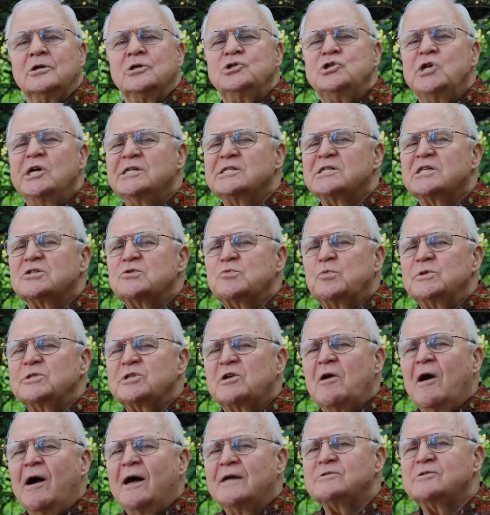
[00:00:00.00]
Jesus was
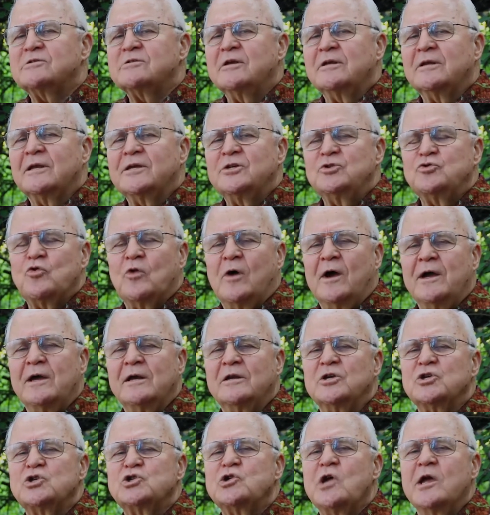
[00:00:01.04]
constantly trying
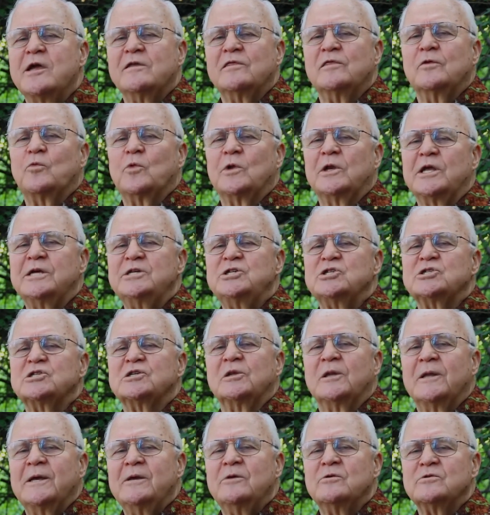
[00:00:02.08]
to shake the religious
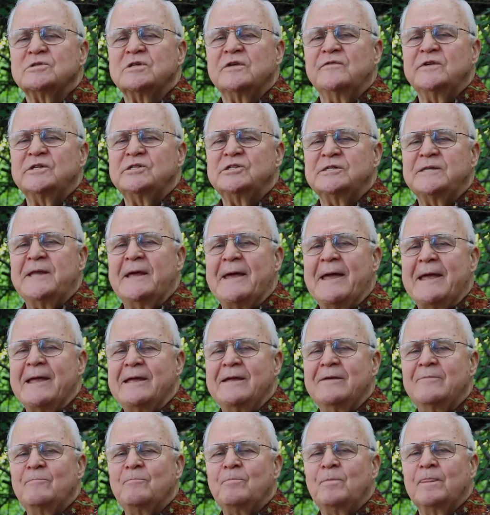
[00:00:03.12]
leaders of his
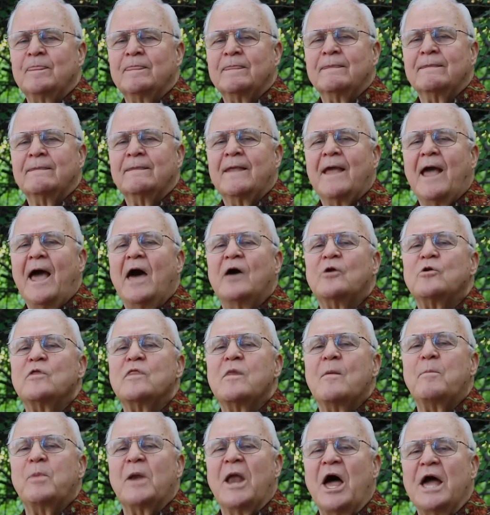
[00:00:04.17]
day out of
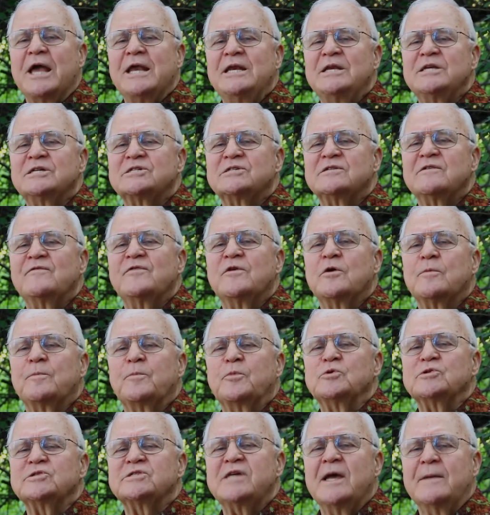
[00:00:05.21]
the blindness of their
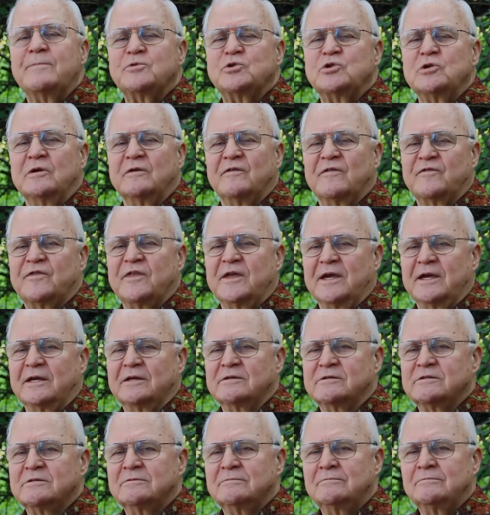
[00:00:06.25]
perception of
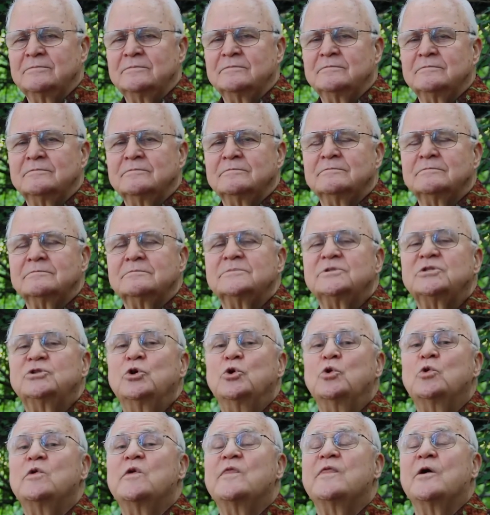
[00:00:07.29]
things
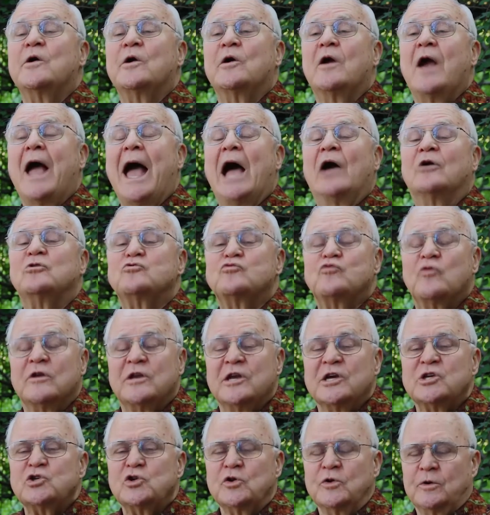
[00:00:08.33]
due to their
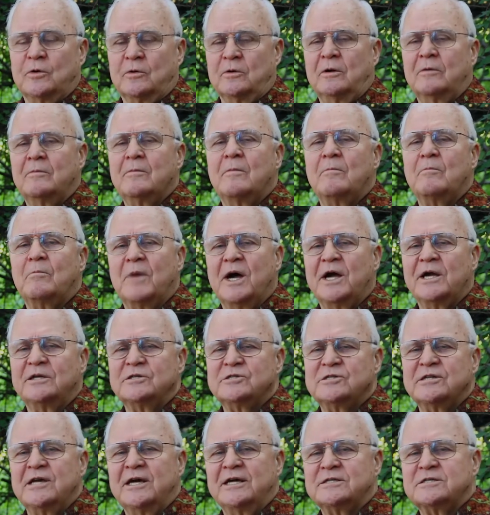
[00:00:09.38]
traditional
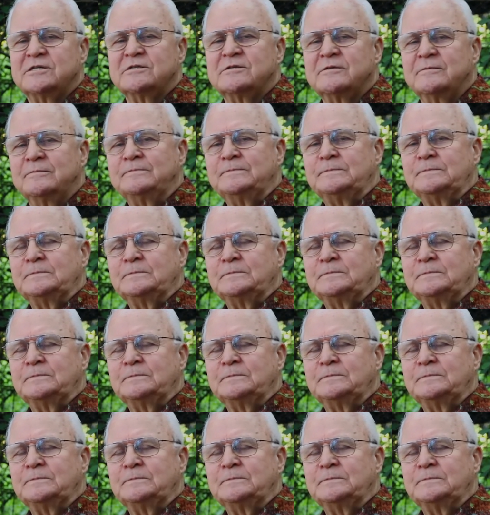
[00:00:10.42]
mindsets.